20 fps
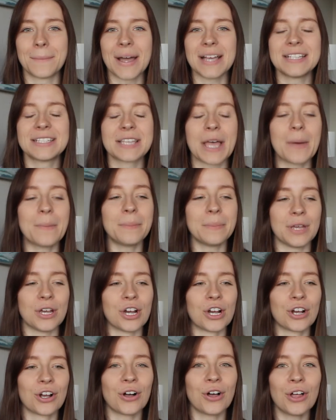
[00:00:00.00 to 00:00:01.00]
By some
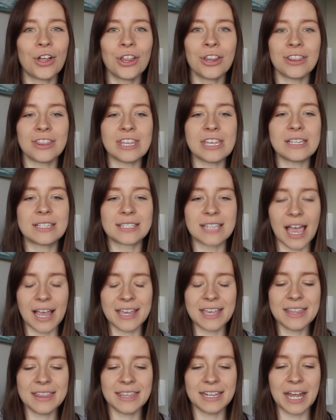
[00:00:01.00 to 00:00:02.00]
miracle, the
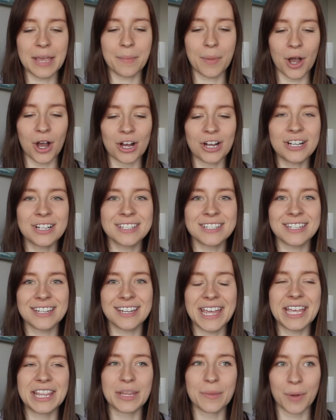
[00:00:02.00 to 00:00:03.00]
second that I parked
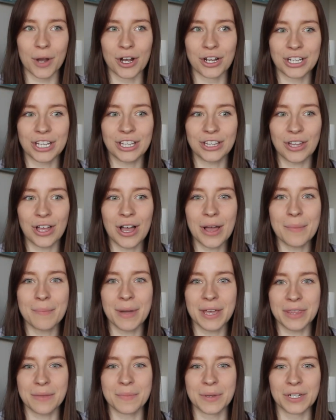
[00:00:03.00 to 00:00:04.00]
in the parking lot
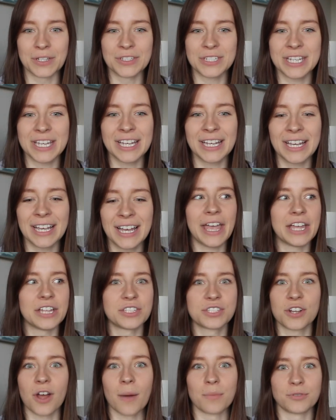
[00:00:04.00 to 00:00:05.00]
by the building, it
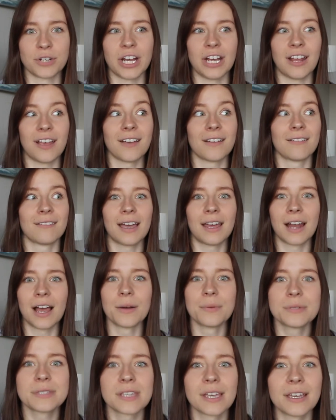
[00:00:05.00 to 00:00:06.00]
stopped raining. And I
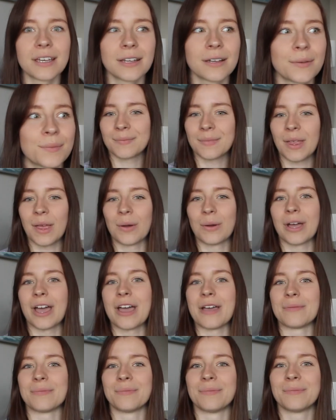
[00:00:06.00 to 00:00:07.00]
was like,
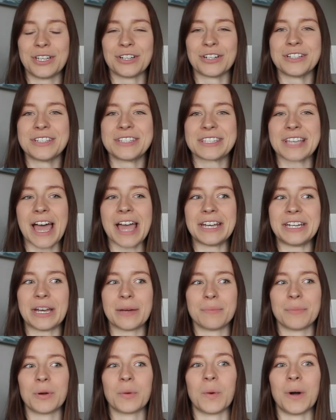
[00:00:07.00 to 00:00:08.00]
okay, good sign
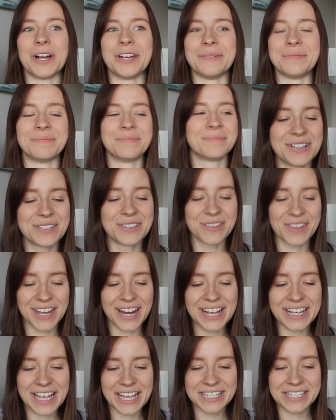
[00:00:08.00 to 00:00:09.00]
number one. So then
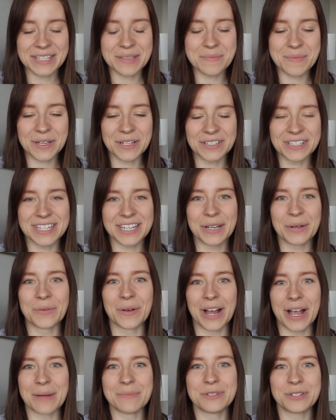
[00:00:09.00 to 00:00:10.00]
I get to the building
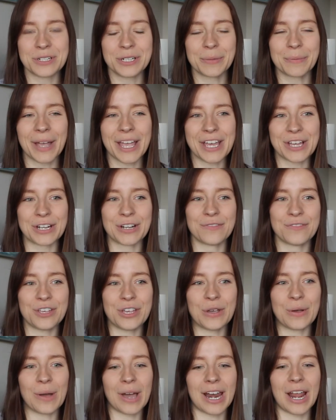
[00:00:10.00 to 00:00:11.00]
where I'm doing my
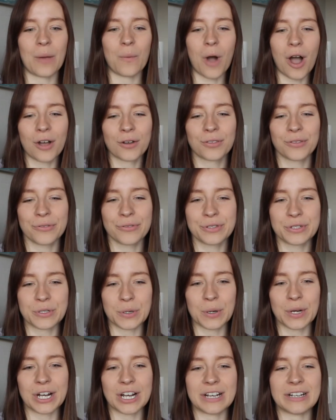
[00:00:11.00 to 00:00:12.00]
interview, and I walk through the
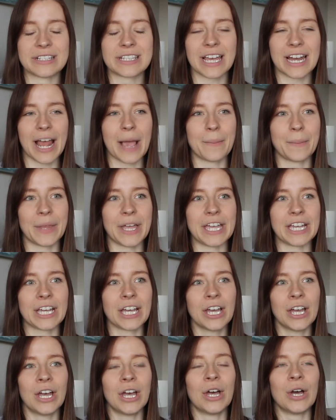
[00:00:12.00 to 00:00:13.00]
doors and I'm like,
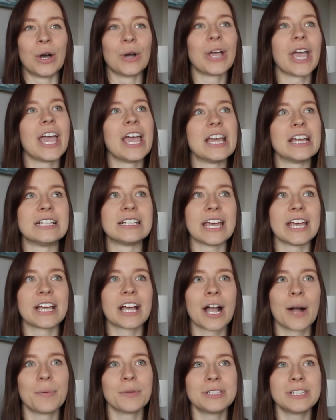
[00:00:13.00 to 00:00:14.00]
okay, take a
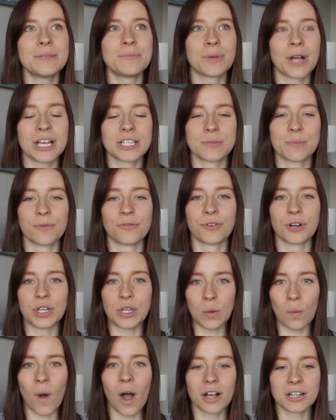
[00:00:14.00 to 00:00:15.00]
couple deep breaths before
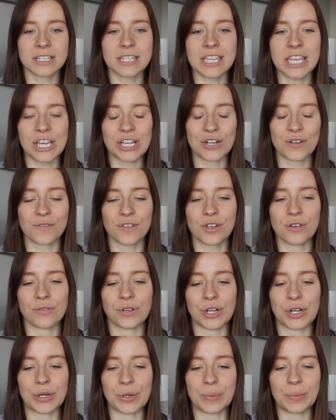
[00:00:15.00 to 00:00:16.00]
you walk to the interview
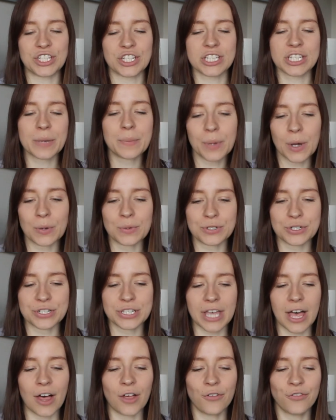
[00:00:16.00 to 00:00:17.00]
room. Just compose
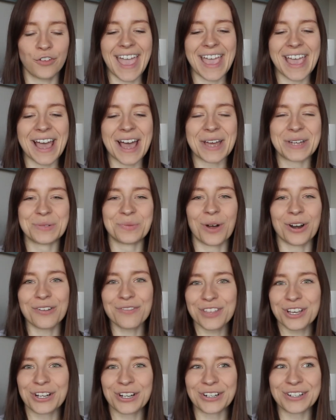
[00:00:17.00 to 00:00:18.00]
yourself. And one of
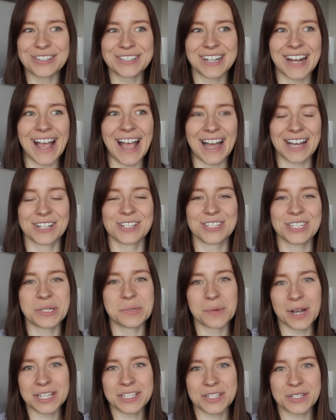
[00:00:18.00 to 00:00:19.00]
the girls that I actually
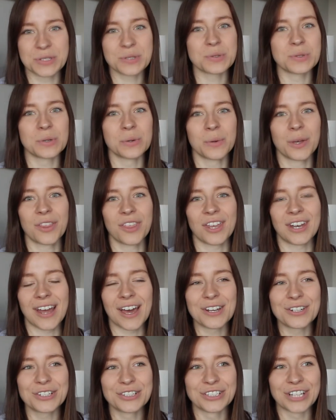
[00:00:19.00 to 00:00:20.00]
went to school with in
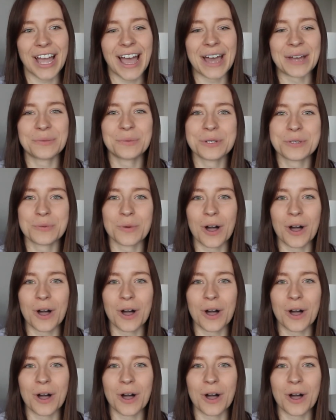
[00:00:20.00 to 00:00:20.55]
undergrad was